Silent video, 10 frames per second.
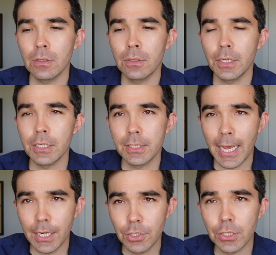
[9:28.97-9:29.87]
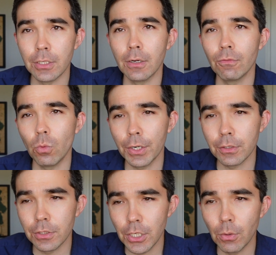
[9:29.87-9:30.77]
the intention of what
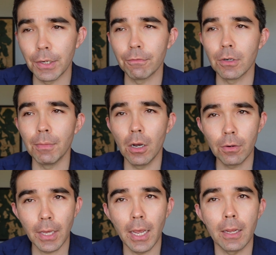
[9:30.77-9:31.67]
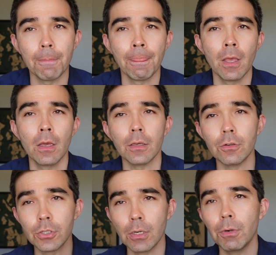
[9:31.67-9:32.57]
you're doing from, okay,
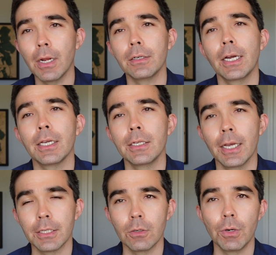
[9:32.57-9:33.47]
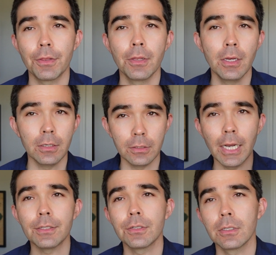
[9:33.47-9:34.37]
you're someone I like connecting with,
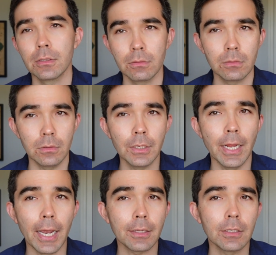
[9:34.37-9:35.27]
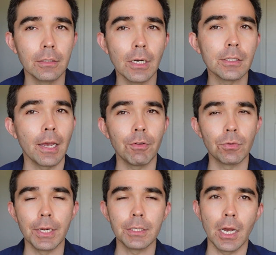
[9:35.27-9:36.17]
let's connect and let's have a
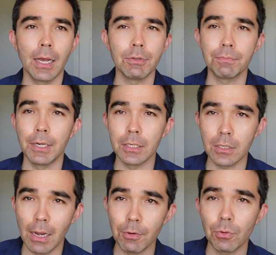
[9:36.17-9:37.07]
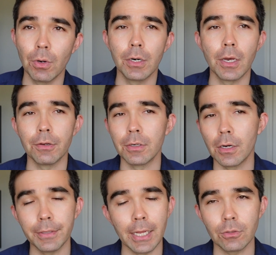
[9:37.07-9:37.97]
great time spending time with one another and
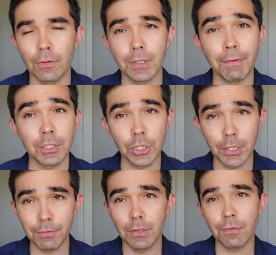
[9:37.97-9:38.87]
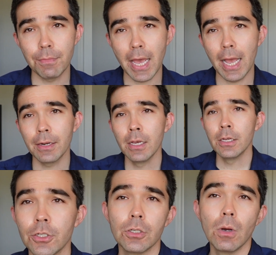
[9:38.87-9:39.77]
all that sort of stuff. It shifts it from that
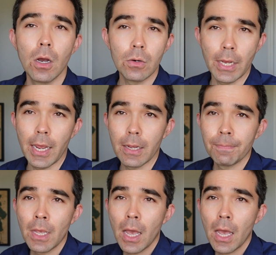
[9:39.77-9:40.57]
to, okay,